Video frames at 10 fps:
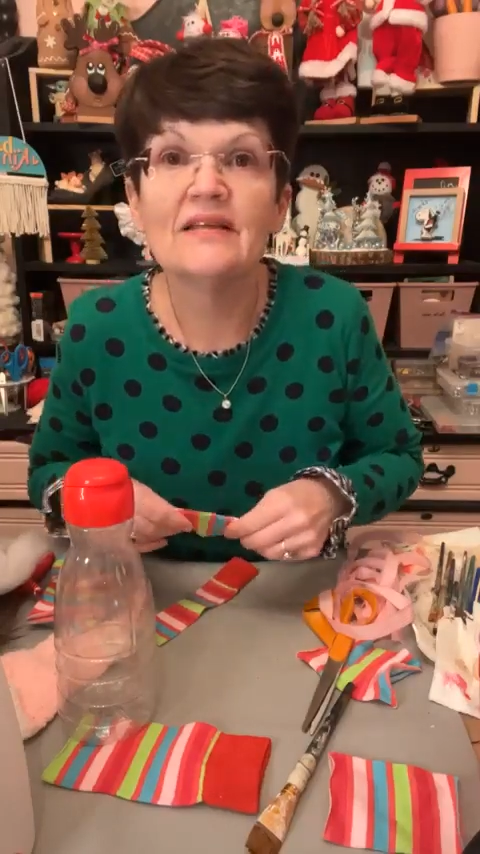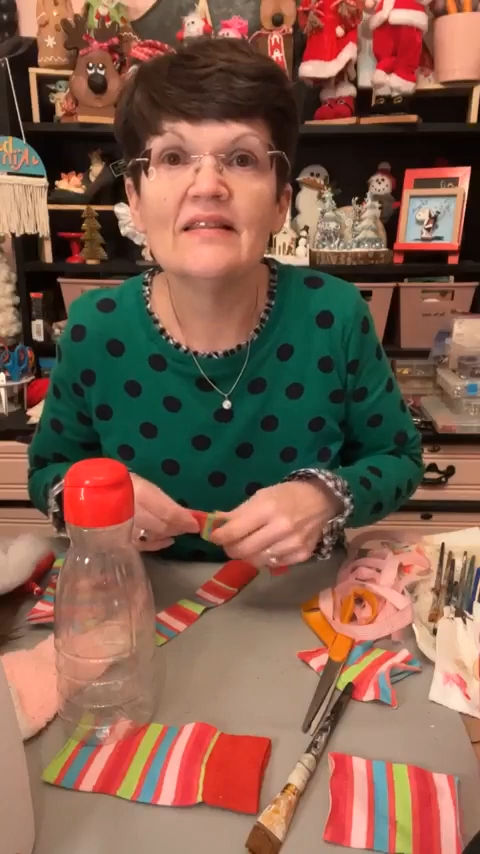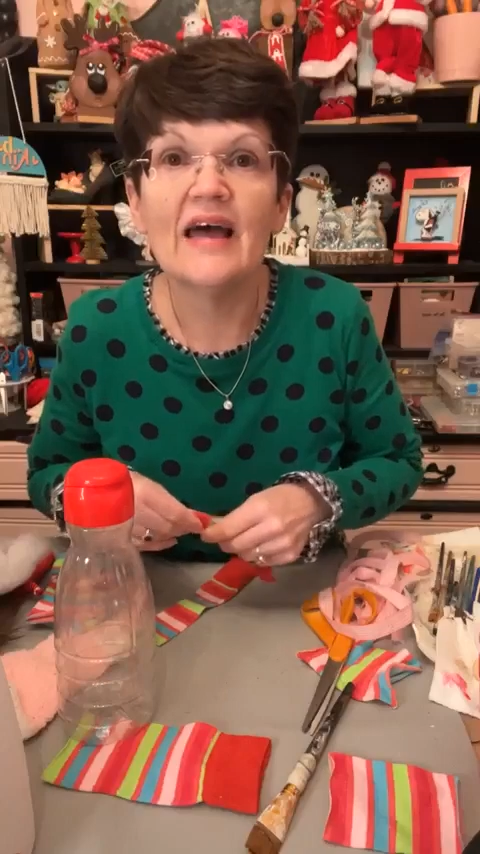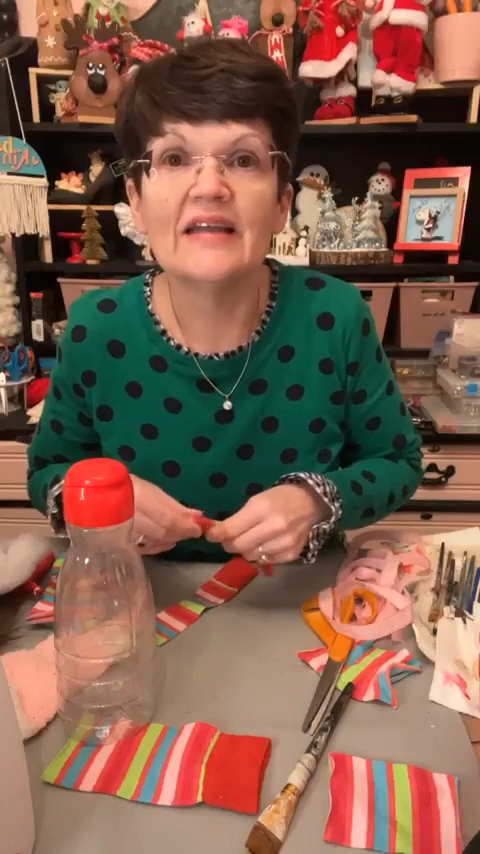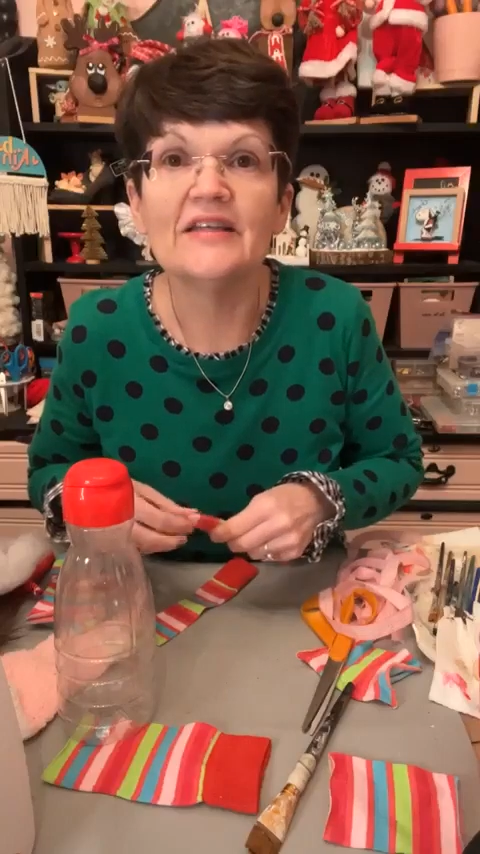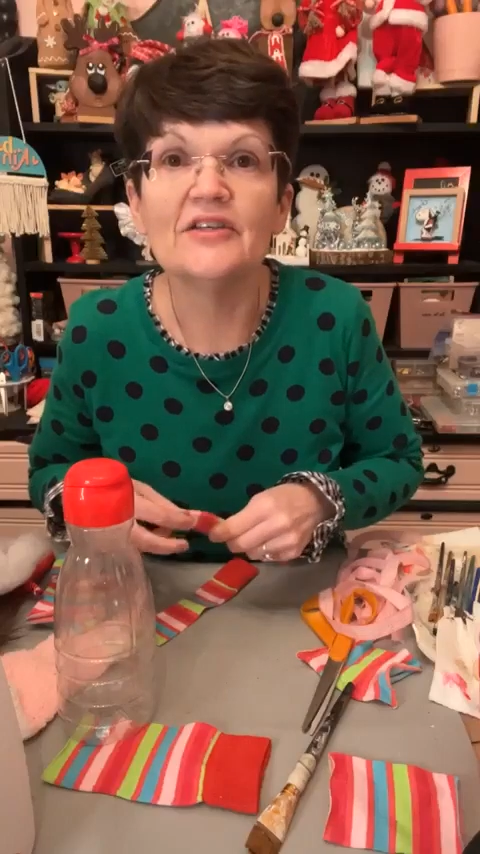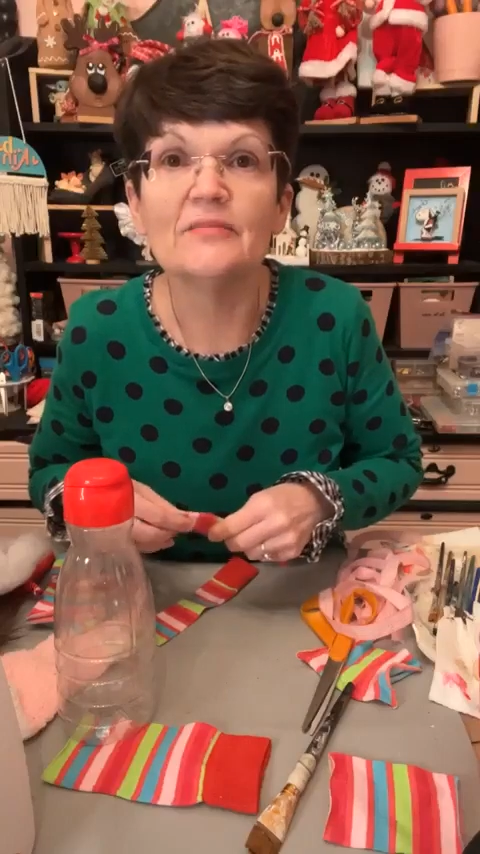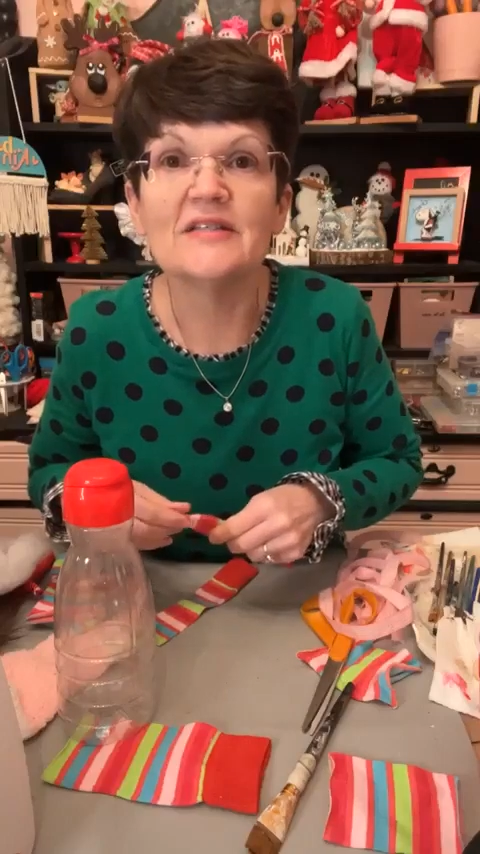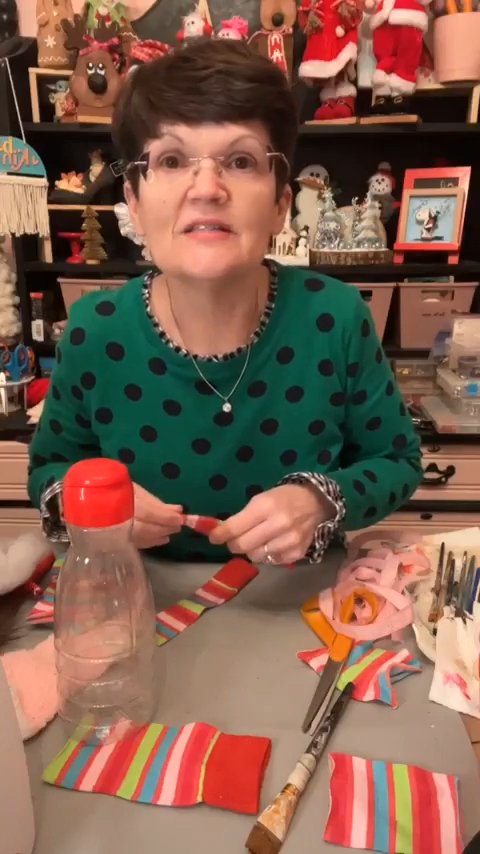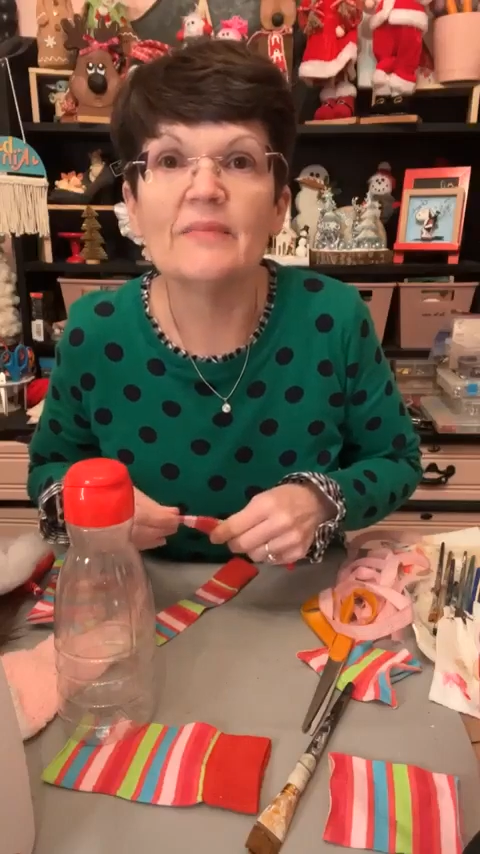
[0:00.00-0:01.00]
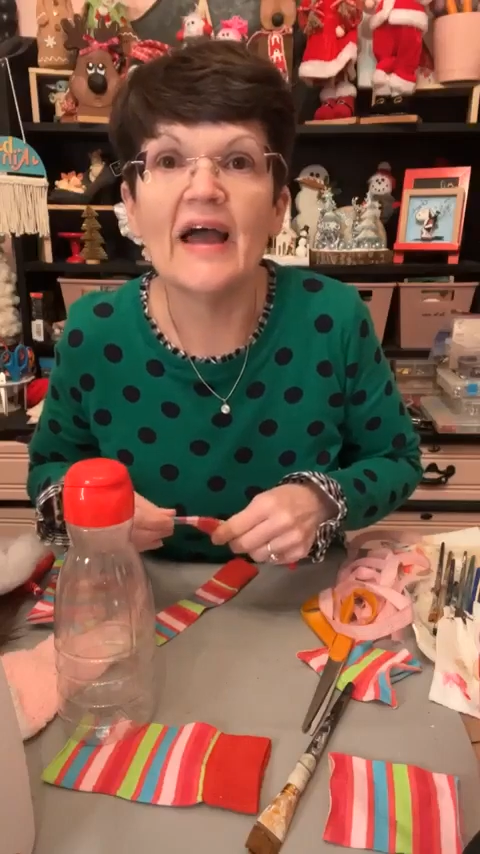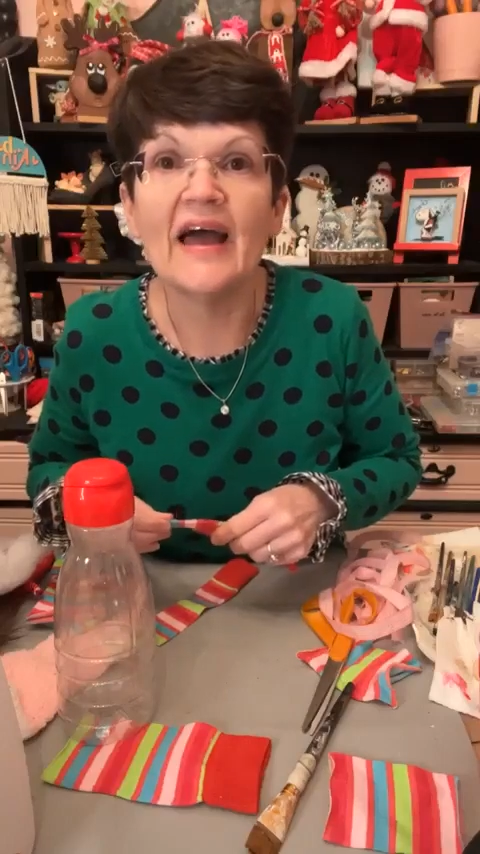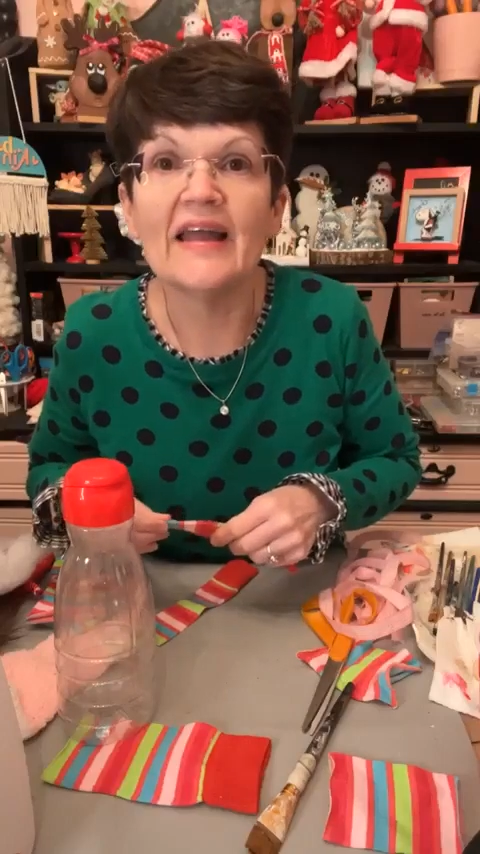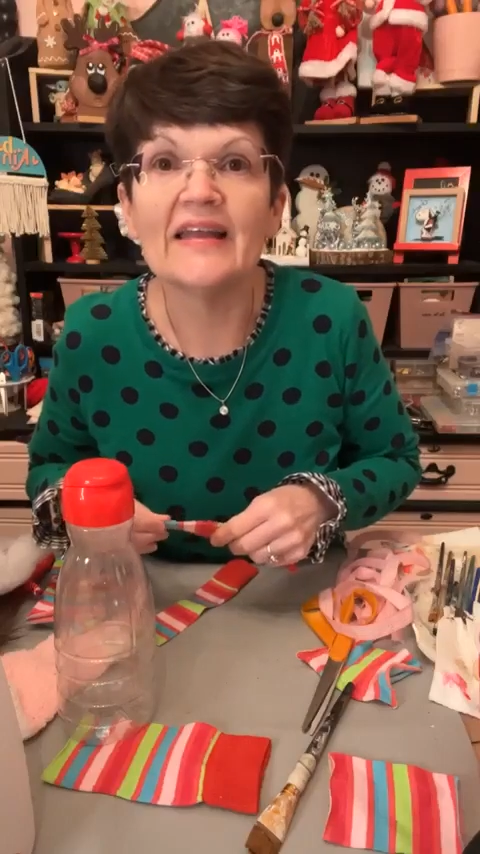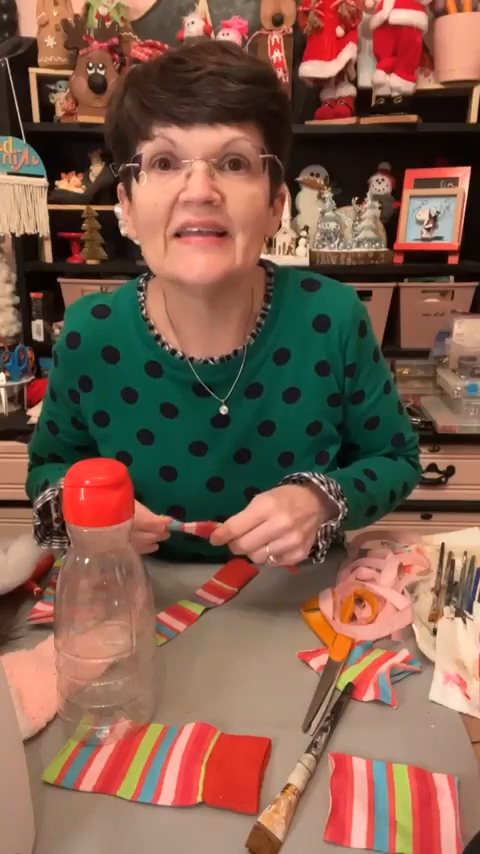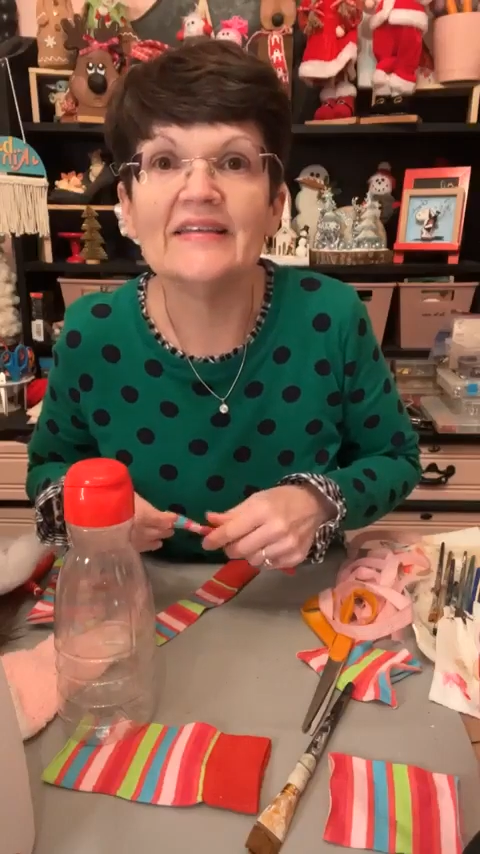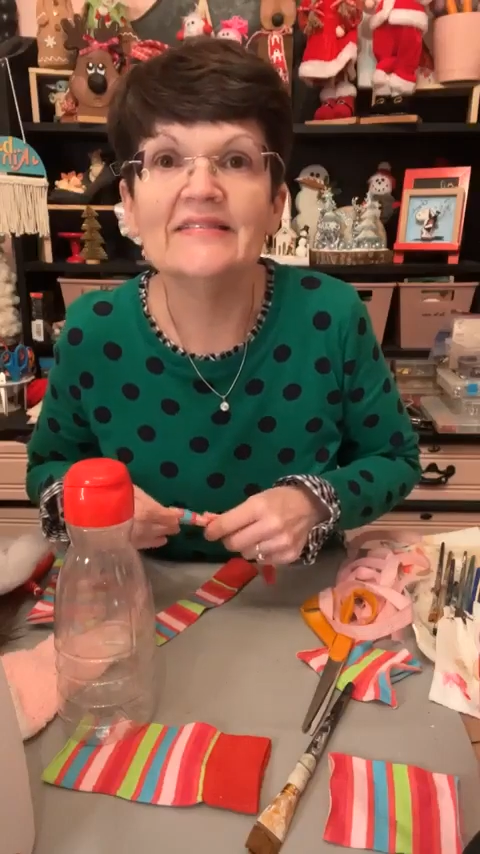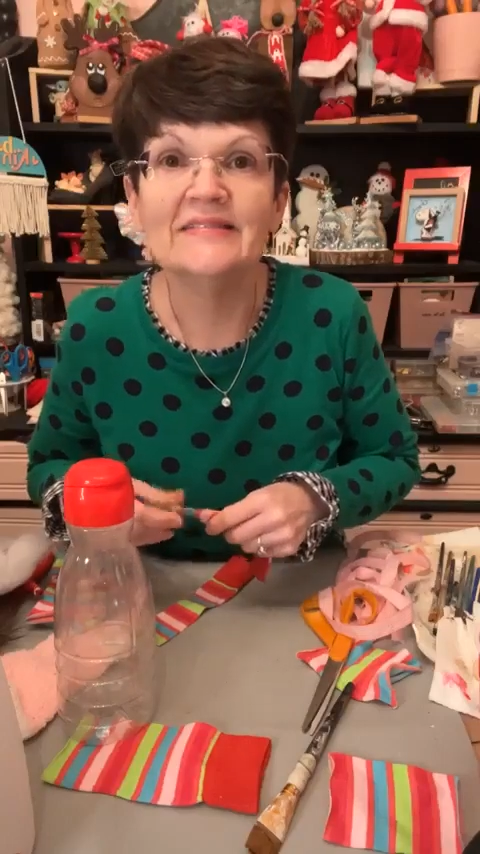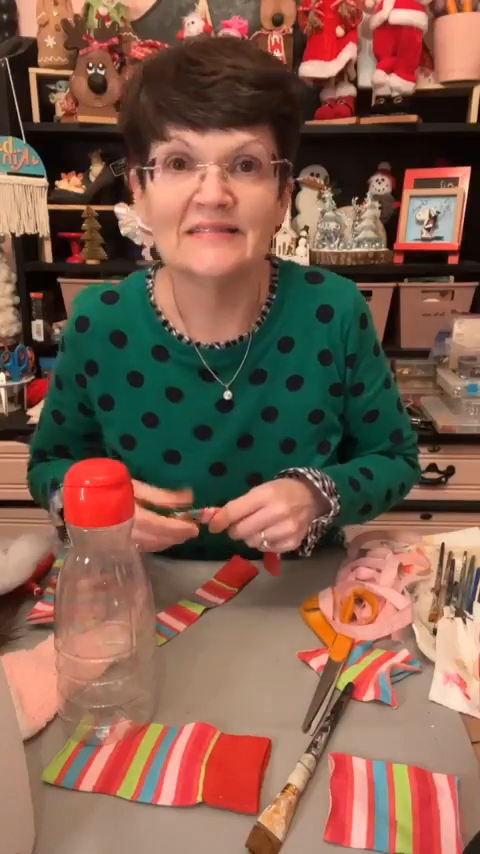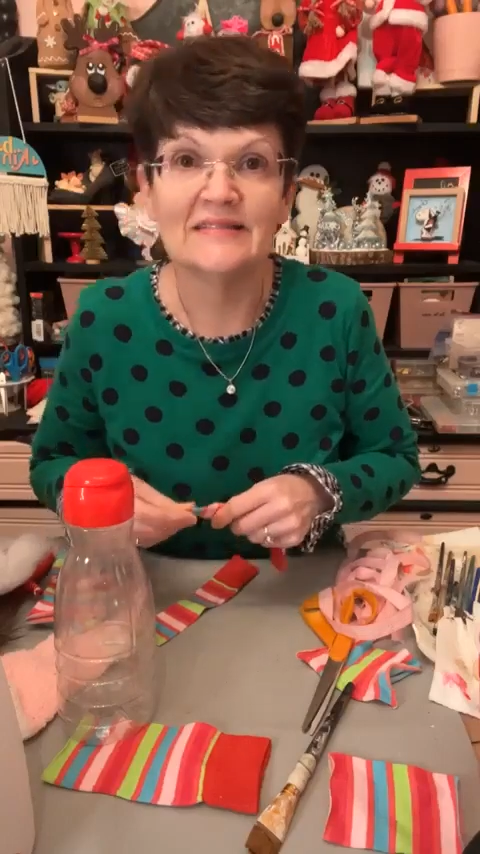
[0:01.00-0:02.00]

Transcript: Thank you, Miss Patty.